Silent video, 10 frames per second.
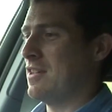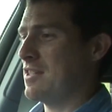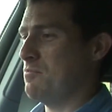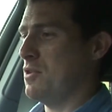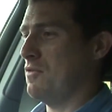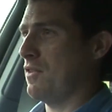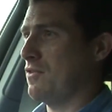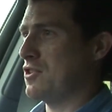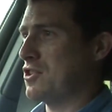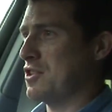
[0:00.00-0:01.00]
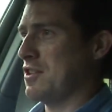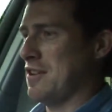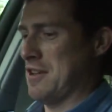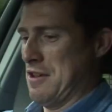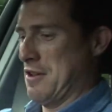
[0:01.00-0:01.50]
seem perfect for just
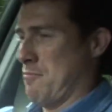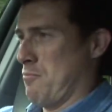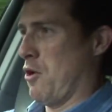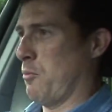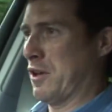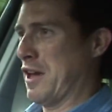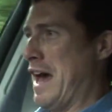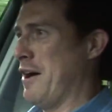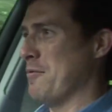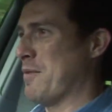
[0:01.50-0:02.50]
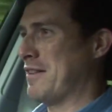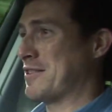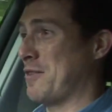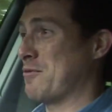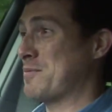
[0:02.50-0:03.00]
propping your elbows on,